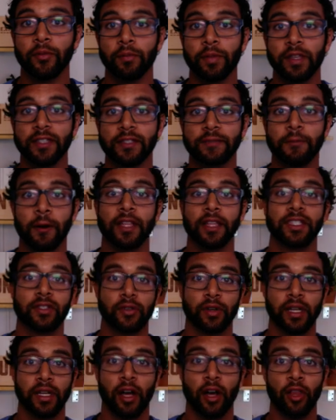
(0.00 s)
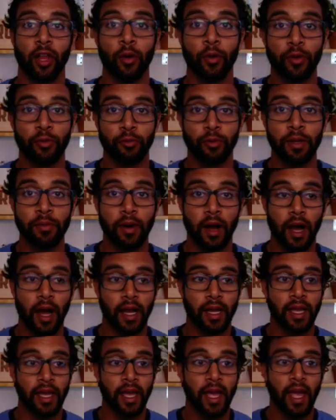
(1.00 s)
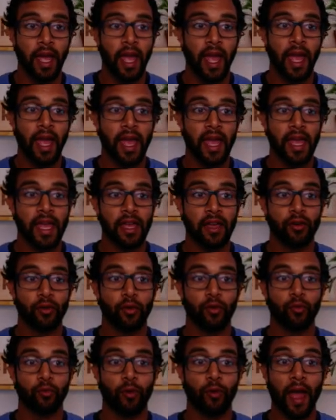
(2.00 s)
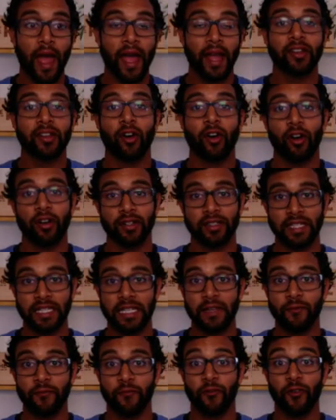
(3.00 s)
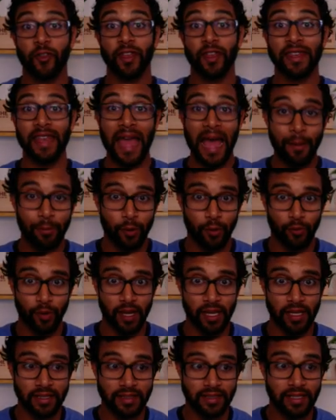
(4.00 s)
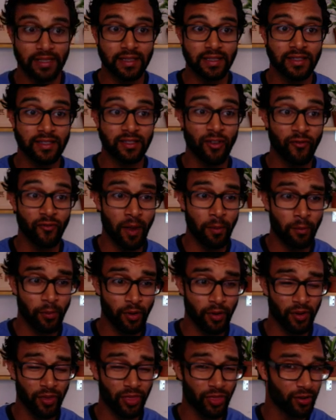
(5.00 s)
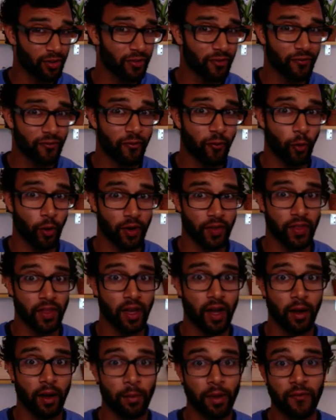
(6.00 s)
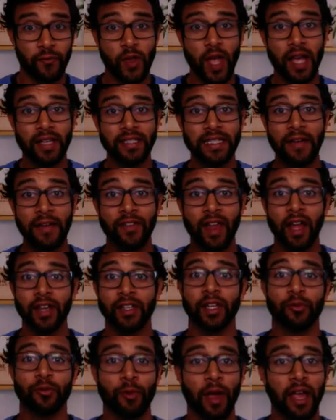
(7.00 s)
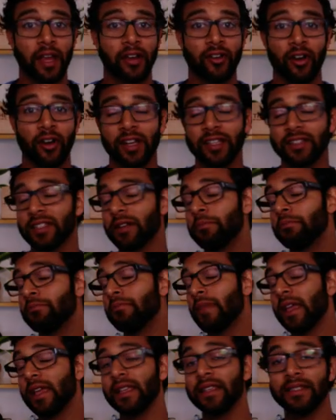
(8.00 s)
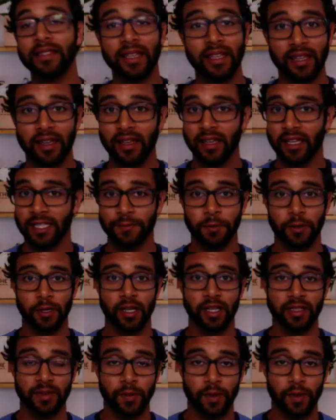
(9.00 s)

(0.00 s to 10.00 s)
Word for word: be sponsoring, along with Reebok, a Ragnar team for the Napa race. This is November 3rd and 4th. If you guys have not done Ragnar, it's an amazing experience